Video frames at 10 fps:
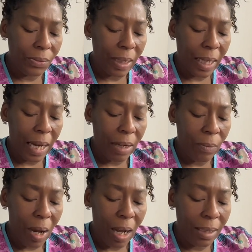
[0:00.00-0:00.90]
to a King
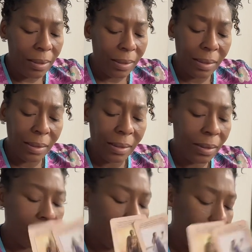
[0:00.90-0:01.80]
of Wands,
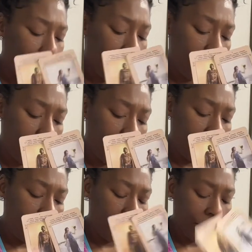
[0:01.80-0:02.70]

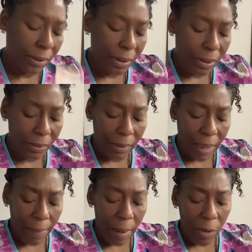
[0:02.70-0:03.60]
you know,
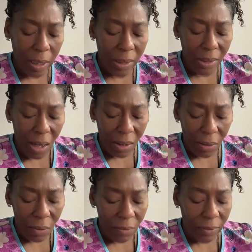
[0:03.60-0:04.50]
they may want to start
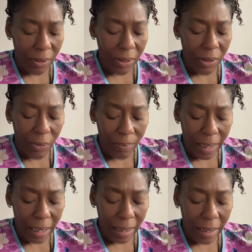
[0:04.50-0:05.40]
over, a new
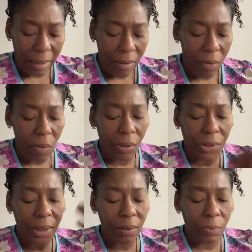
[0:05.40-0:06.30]
beginning, or
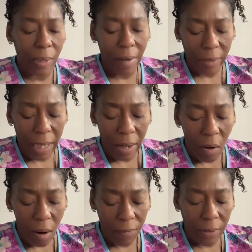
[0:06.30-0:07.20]
just whatever they
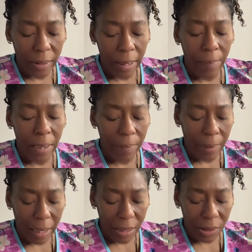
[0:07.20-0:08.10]
offered. Their
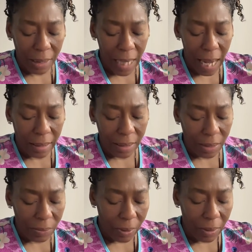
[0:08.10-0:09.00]
manipulation
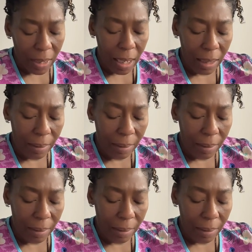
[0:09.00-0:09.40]
tactics were